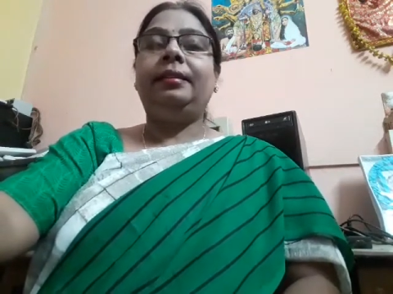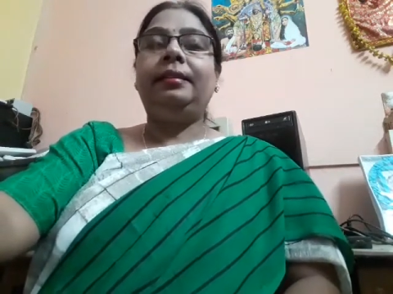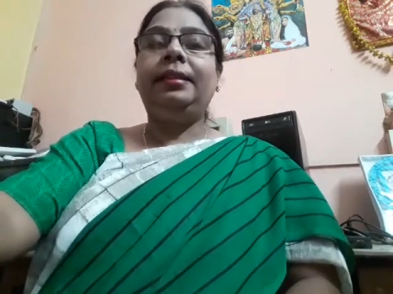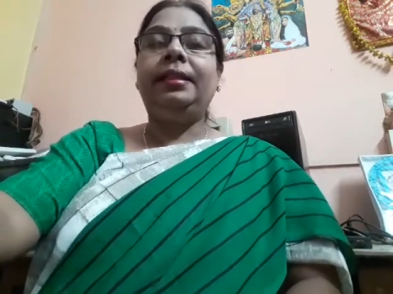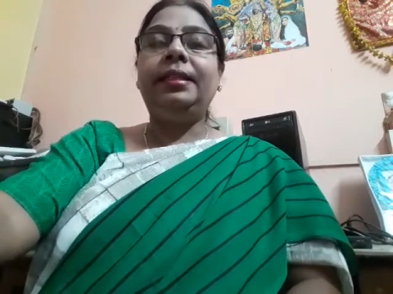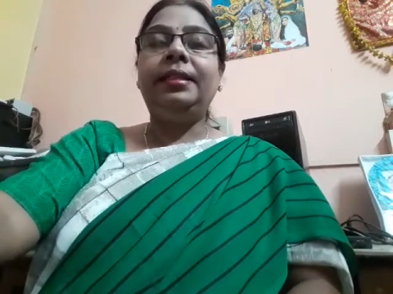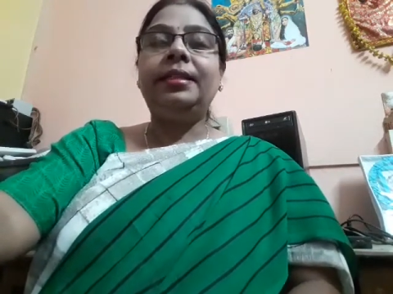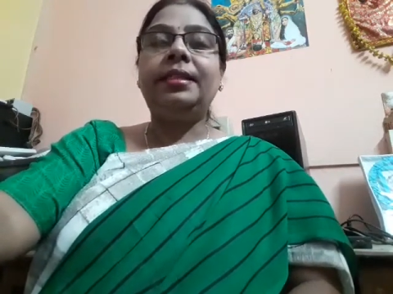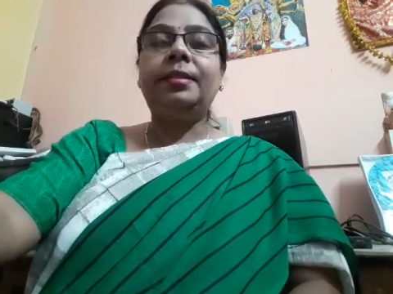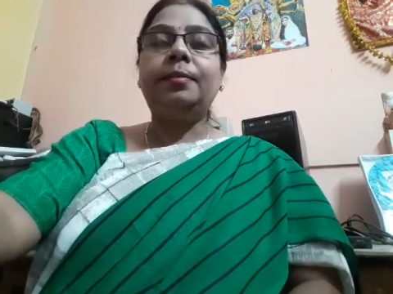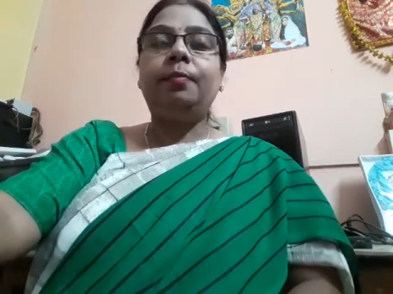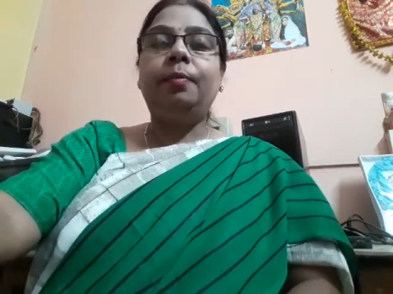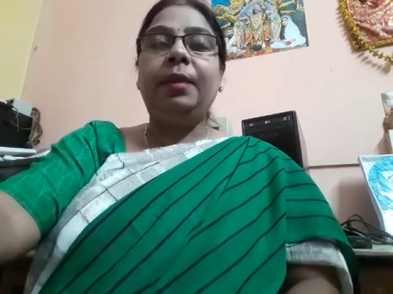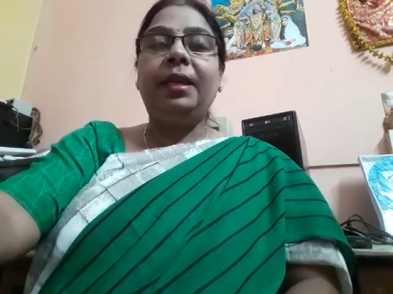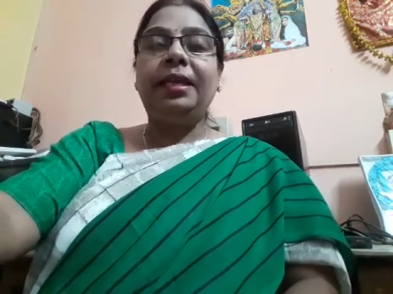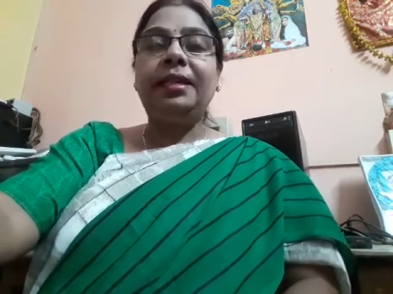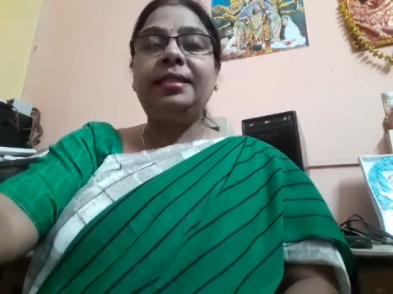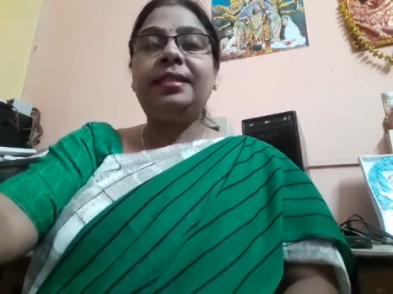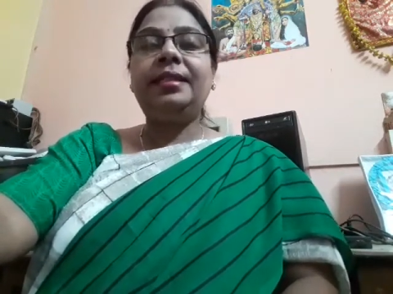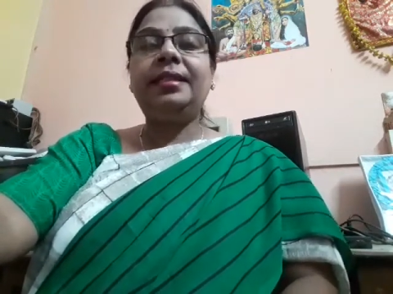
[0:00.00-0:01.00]
these
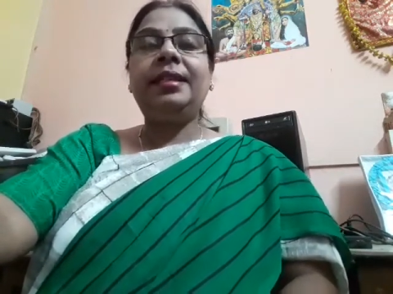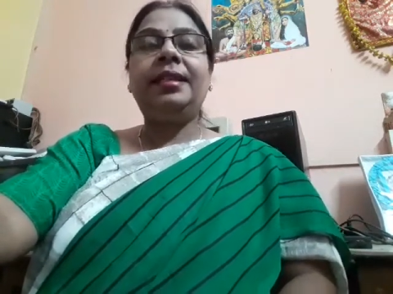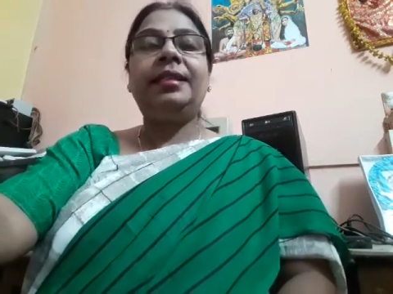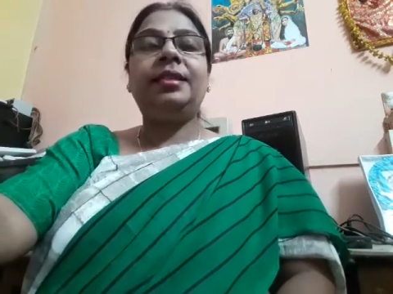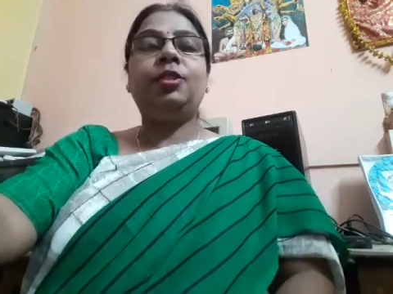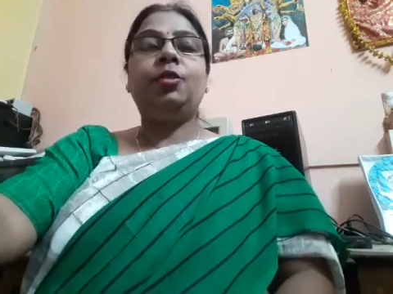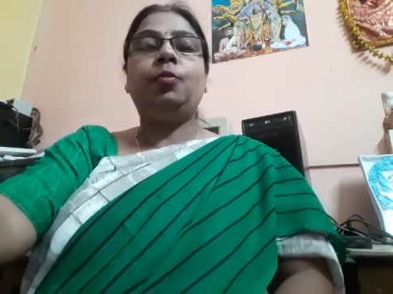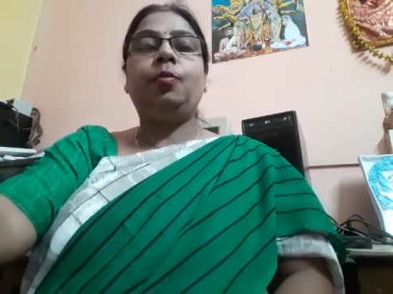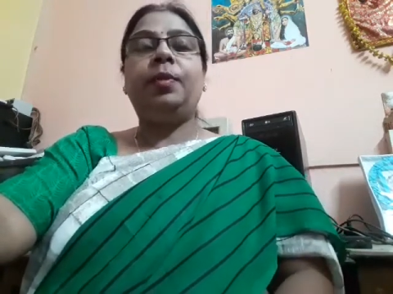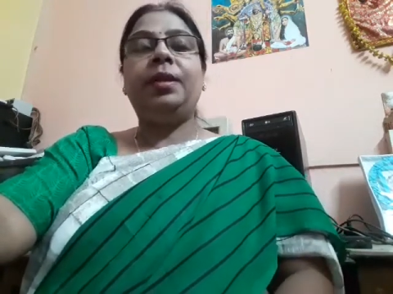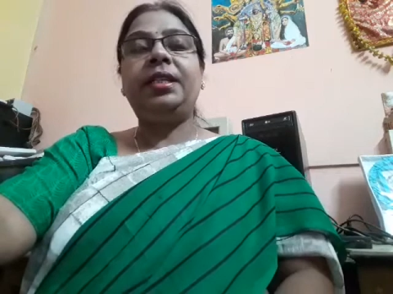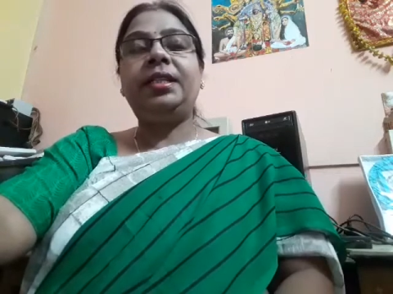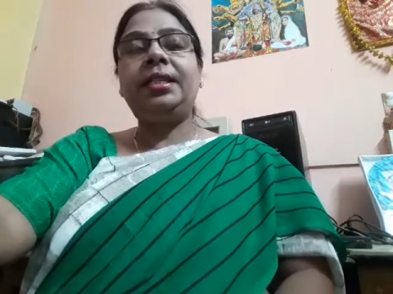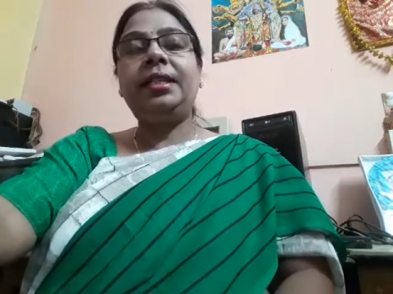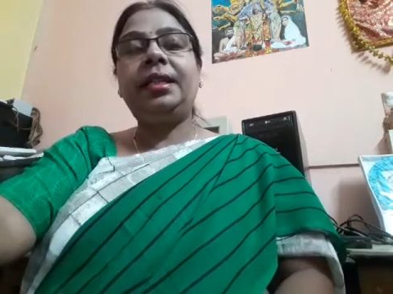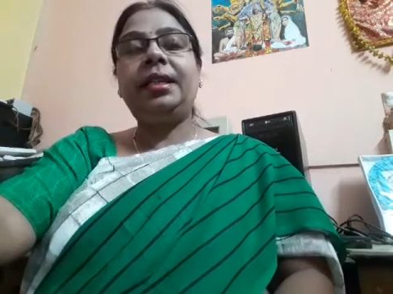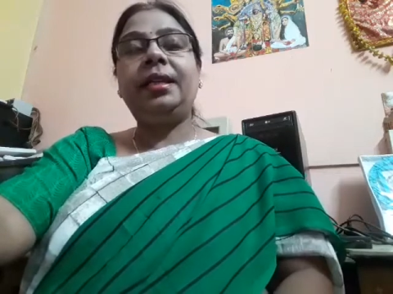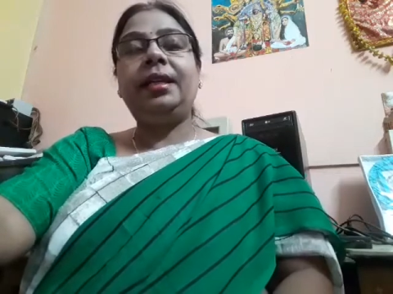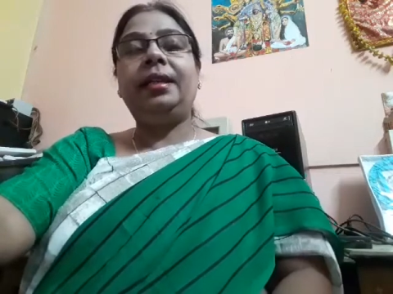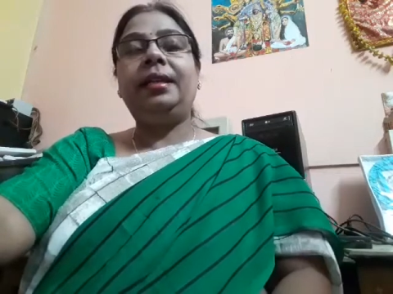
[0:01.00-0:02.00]
places
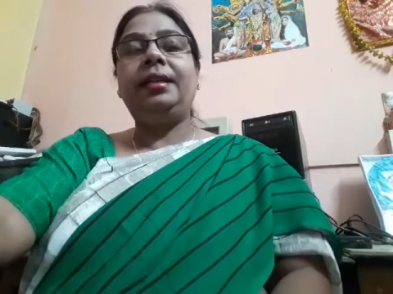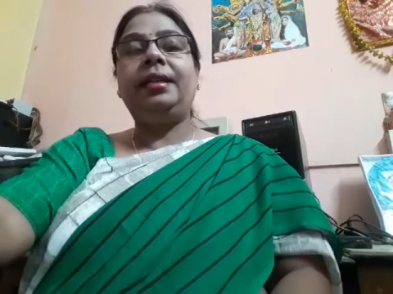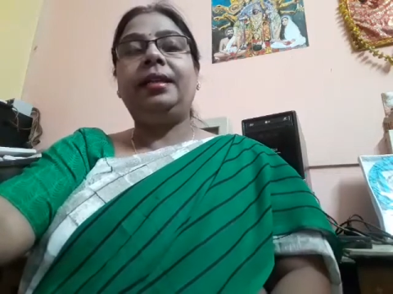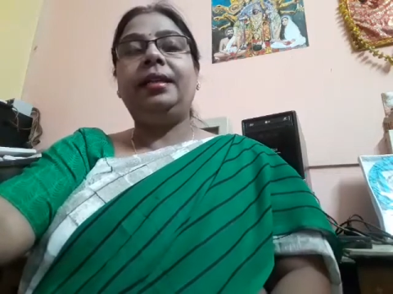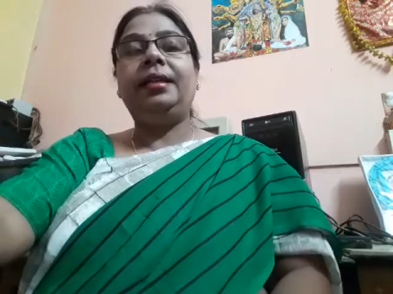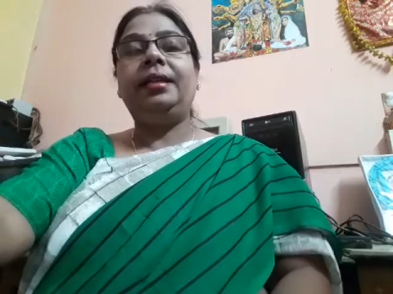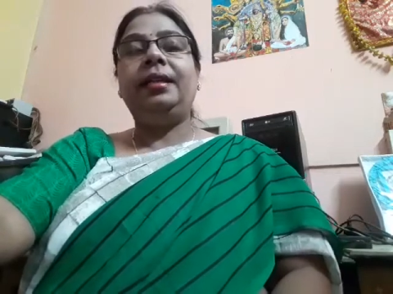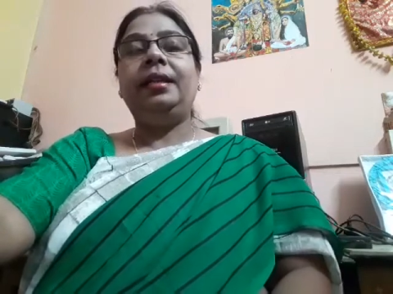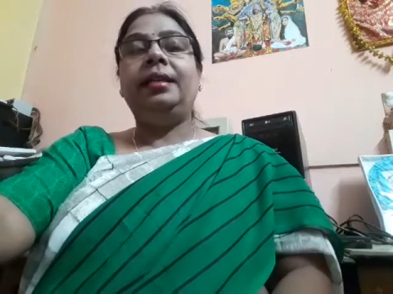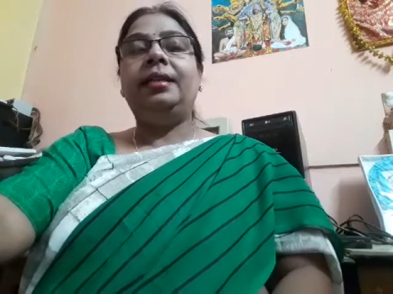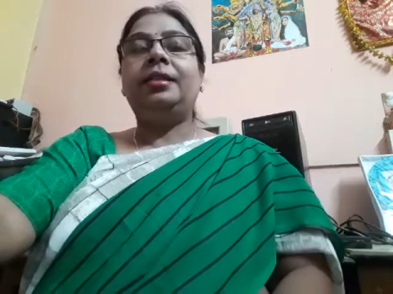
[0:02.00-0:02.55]
basically